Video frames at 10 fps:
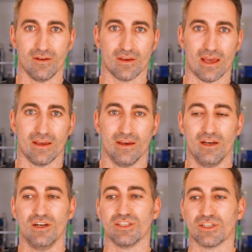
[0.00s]
Okay,
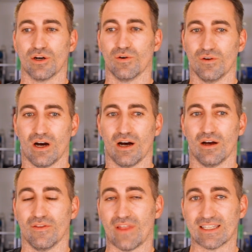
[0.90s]
so
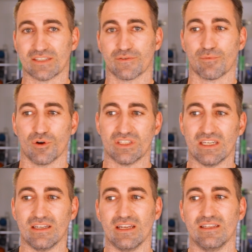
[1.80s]
that's for
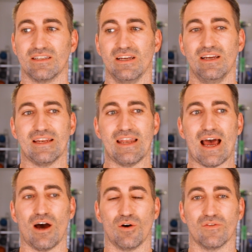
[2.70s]
protein needs.
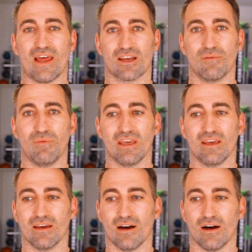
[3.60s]
Now that could
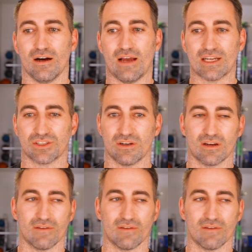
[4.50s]
be, actually I'll